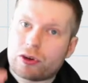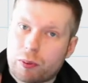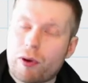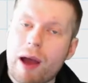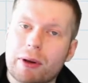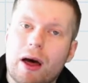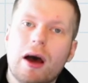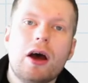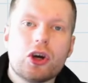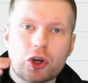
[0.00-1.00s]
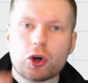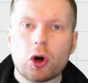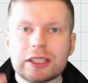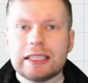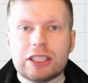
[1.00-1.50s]
parabola
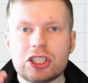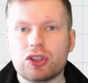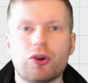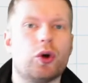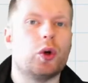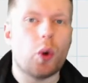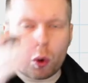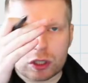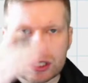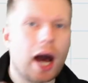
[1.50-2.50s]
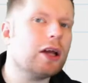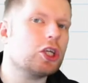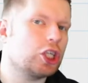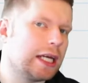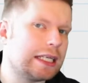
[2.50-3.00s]
crosses through or
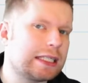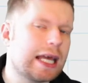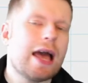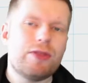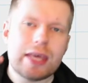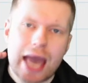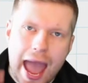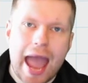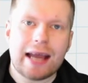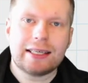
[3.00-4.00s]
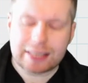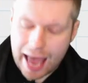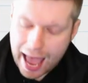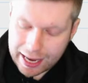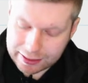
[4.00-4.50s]
touches the
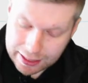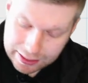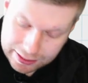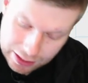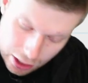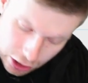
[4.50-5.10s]
x-axis.